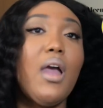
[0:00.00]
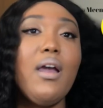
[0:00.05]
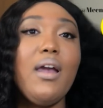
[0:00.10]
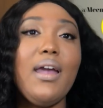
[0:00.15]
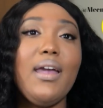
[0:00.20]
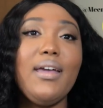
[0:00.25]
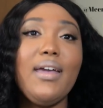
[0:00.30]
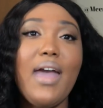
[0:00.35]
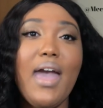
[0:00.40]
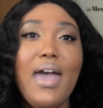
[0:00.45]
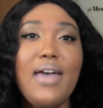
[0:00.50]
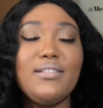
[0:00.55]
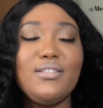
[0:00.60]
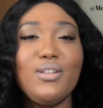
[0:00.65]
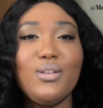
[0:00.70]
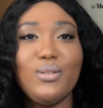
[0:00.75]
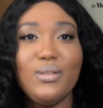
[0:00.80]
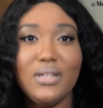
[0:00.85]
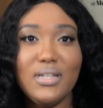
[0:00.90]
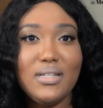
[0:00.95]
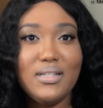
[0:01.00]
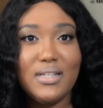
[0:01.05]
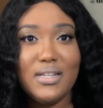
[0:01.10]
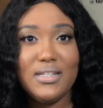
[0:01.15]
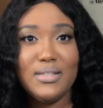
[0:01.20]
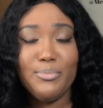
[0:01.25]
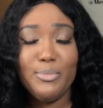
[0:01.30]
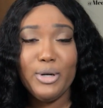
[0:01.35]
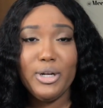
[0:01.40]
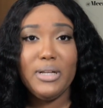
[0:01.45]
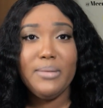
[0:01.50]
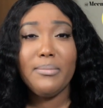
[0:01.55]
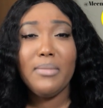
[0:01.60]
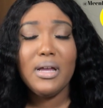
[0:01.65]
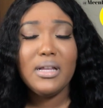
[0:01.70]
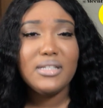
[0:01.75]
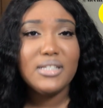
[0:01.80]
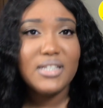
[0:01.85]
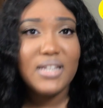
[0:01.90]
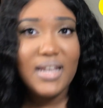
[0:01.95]
Alright guys, so this is pretty
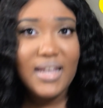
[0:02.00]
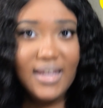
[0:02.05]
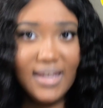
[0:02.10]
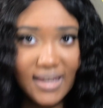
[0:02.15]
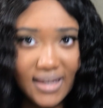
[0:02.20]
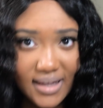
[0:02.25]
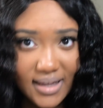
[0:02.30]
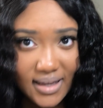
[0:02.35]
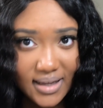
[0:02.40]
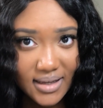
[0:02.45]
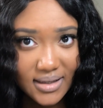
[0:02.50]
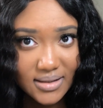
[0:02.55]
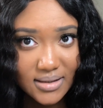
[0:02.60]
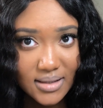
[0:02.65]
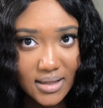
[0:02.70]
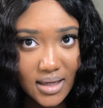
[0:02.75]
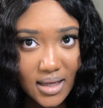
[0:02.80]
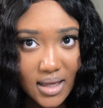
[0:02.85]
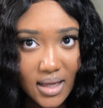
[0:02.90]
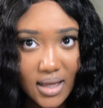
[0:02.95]
much it.